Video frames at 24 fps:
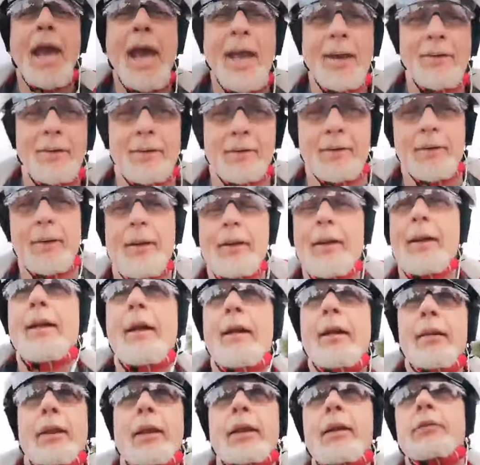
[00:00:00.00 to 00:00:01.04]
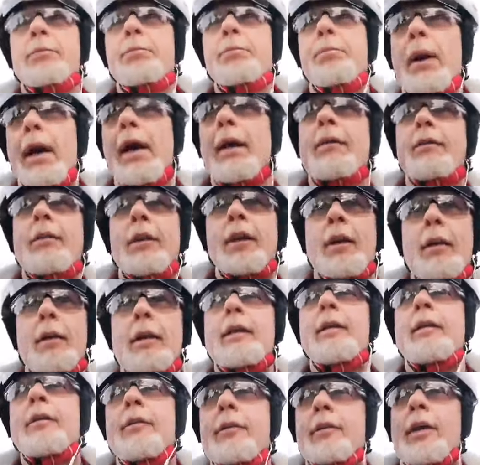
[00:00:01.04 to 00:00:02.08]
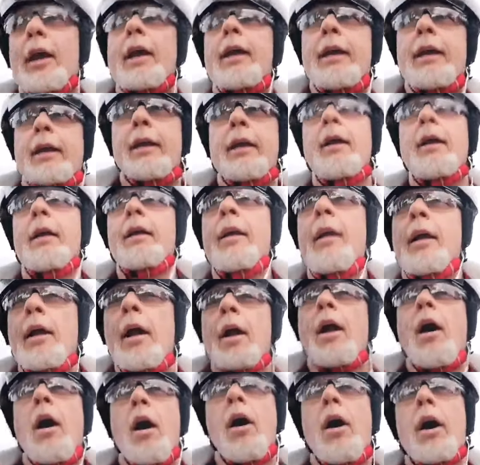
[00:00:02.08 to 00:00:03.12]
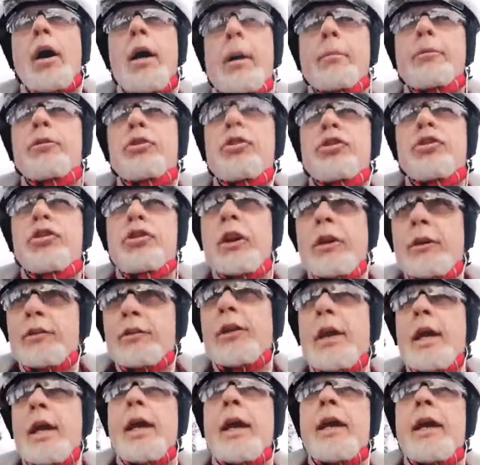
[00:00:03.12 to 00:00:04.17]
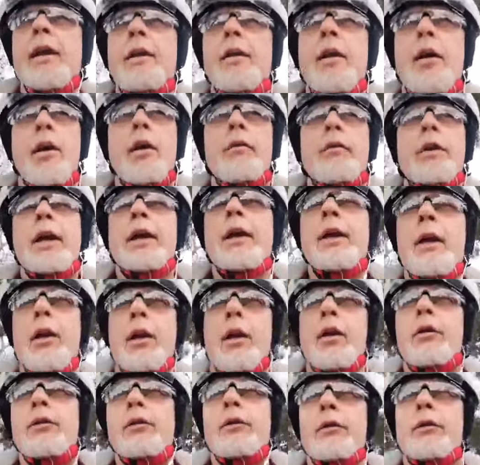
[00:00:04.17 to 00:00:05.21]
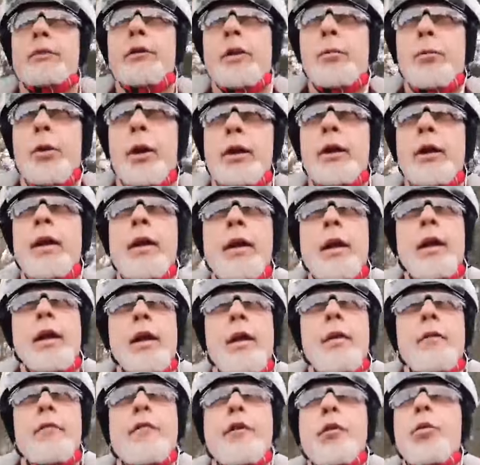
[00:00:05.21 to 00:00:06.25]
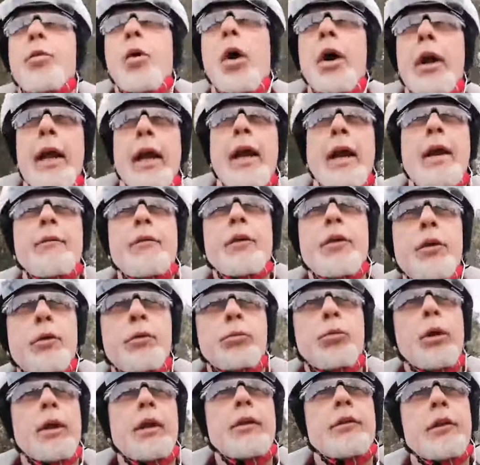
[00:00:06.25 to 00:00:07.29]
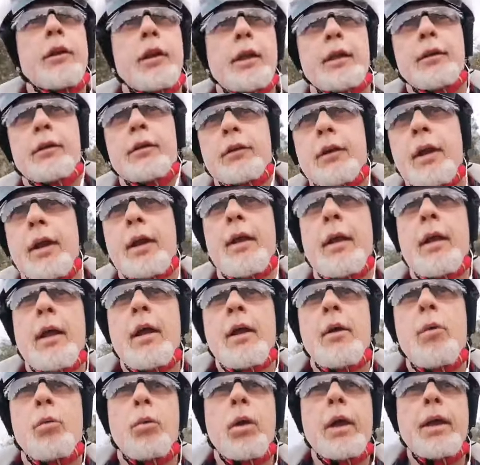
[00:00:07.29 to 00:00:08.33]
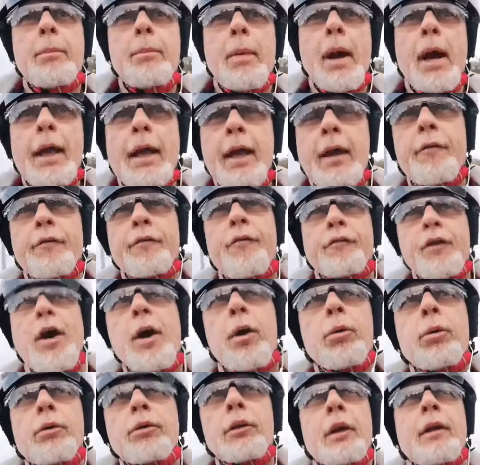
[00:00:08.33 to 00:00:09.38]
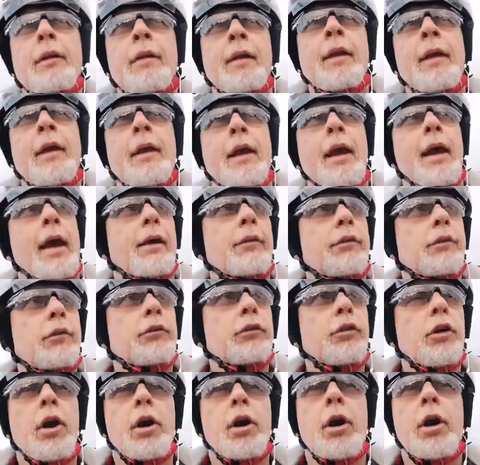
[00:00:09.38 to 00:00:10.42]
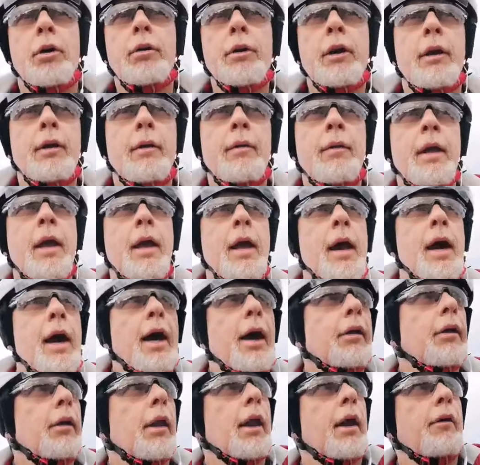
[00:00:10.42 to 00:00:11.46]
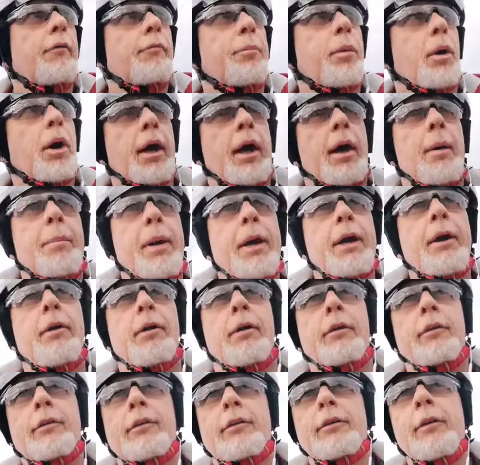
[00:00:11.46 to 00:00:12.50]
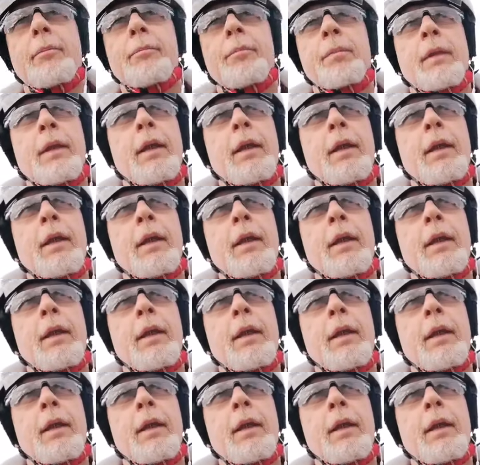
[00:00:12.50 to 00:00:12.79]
pattern that is basically saying, I am shit scared of getting close to someone, for whatever the reason is. We may have felt as a child unloved by our parents.